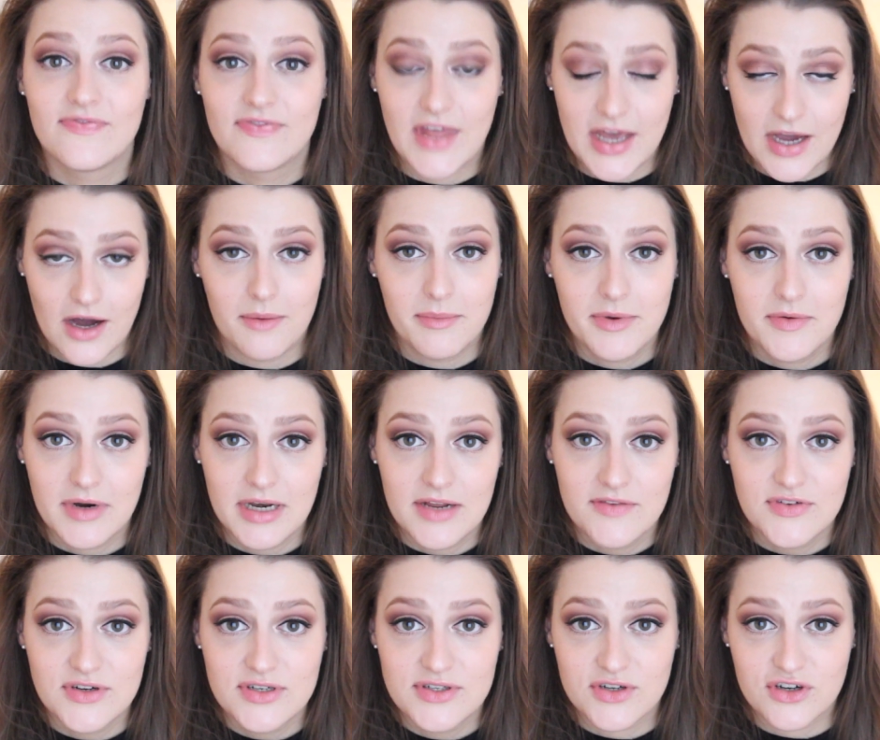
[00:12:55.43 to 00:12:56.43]
They got me ready
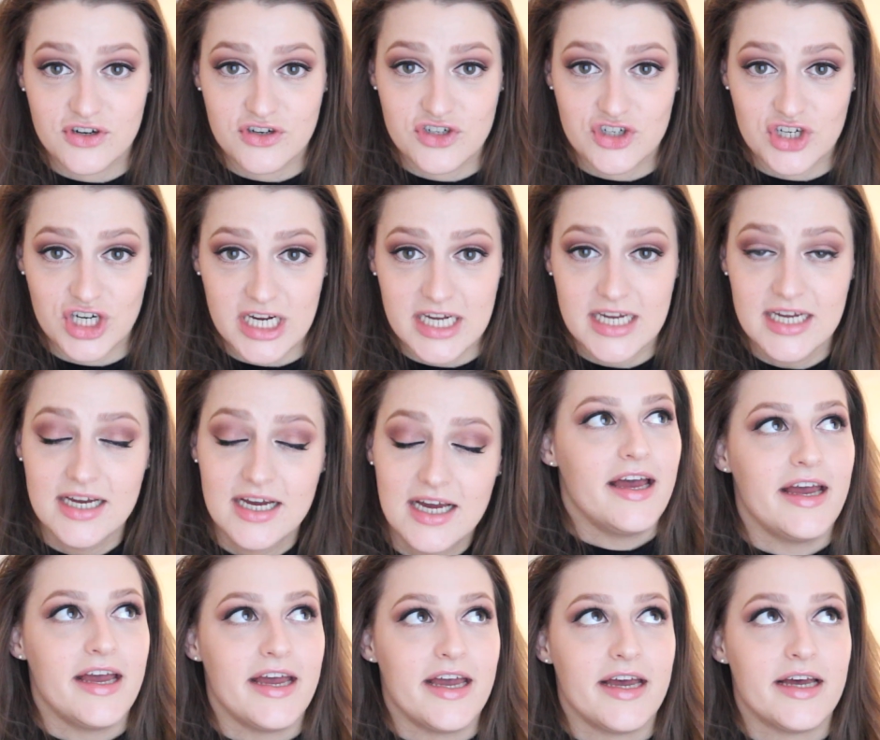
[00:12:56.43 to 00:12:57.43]
for surgery,
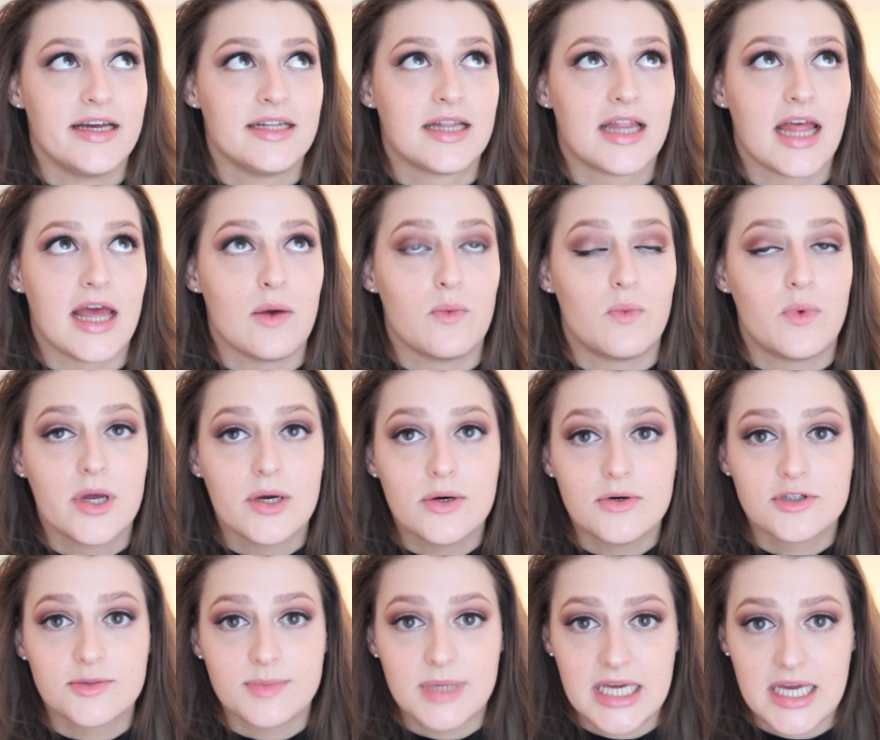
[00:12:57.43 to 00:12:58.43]
and they
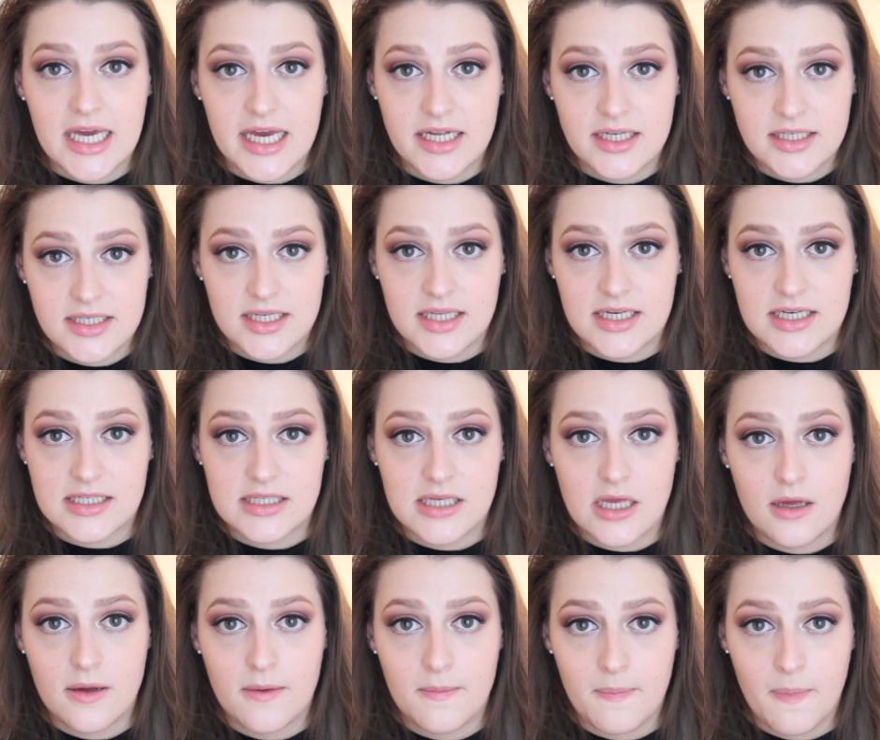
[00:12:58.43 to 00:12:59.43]
wheeled me into this
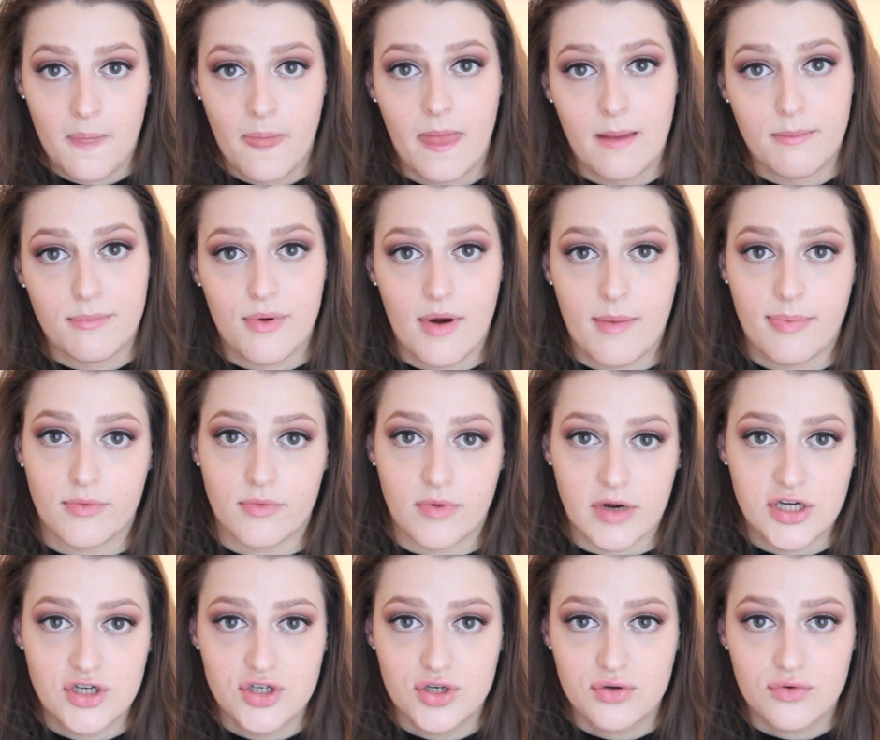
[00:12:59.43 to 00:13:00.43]

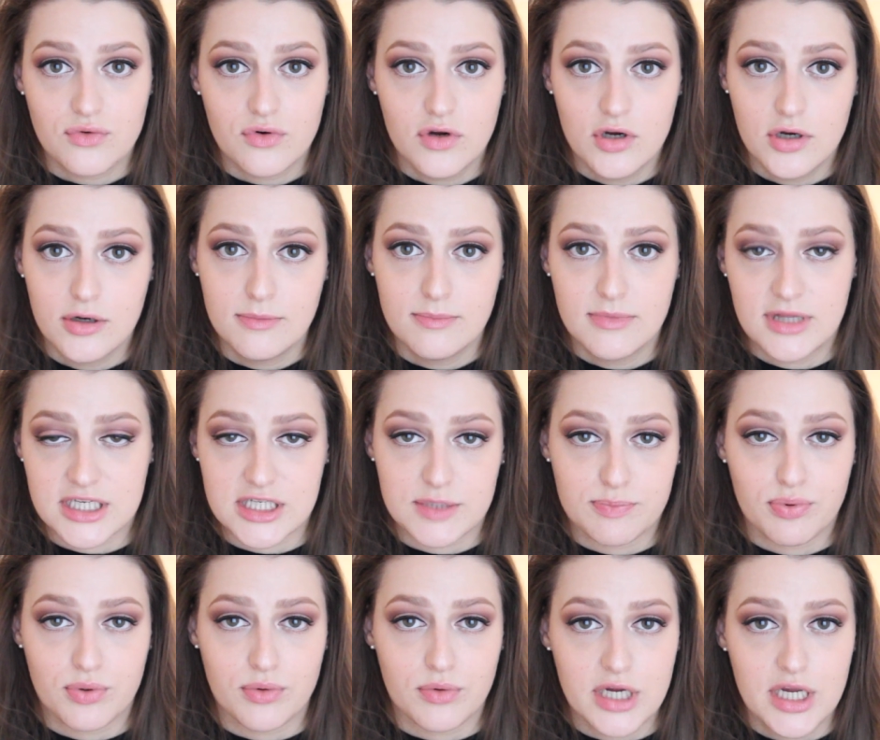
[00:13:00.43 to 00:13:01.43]
preparation room, this
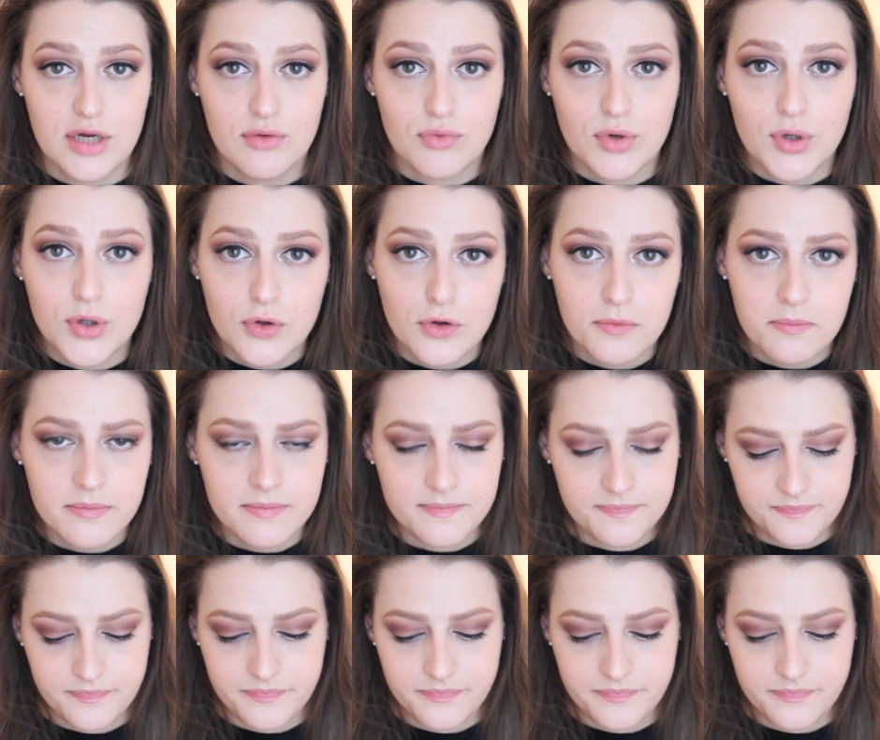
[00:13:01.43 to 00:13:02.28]
pre-room,